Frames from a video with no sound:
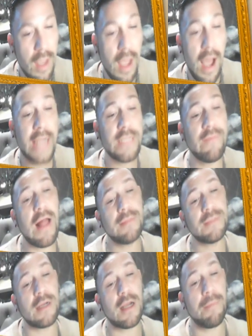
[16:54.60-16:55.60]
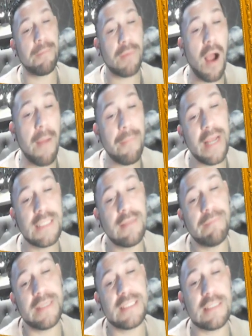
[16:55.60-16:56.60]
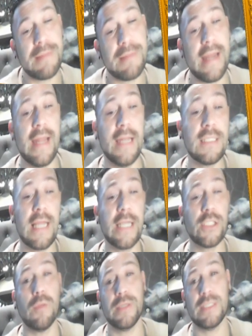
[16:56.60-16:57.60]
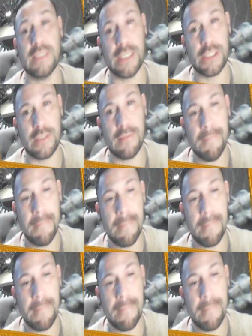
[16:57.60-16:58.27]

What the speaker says: I developed a comprehensive business plan and a slideshow presentation.